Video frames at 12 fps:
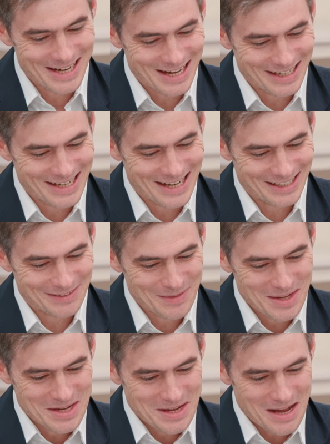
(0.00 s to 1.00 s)
yeah.
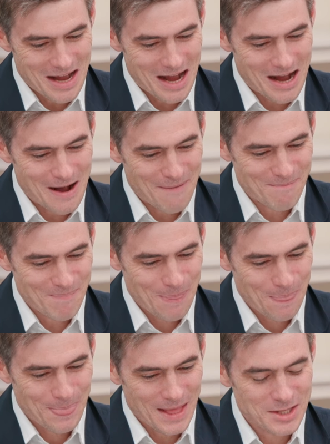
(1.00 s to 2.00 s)

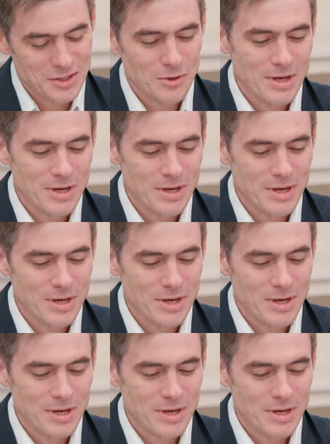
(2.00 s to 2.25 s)
And so,